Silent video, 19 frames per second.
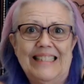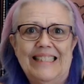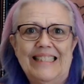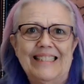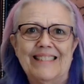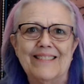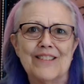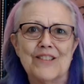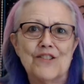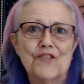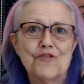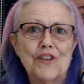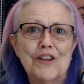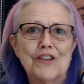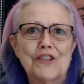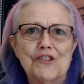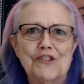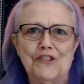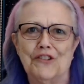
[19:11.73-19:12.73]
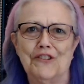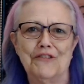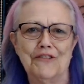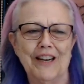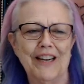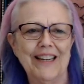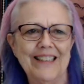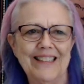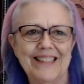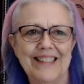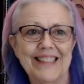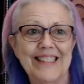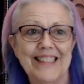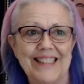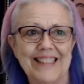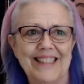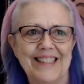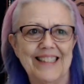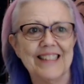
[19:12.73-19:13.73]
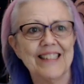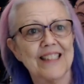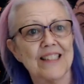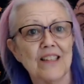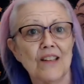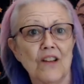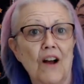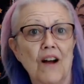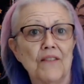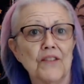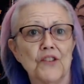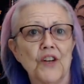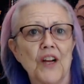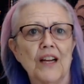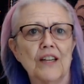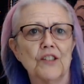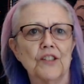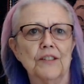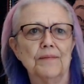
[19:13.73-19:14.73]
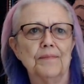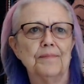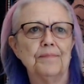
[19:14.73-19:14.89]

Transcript: structure, right? This is law of attraction.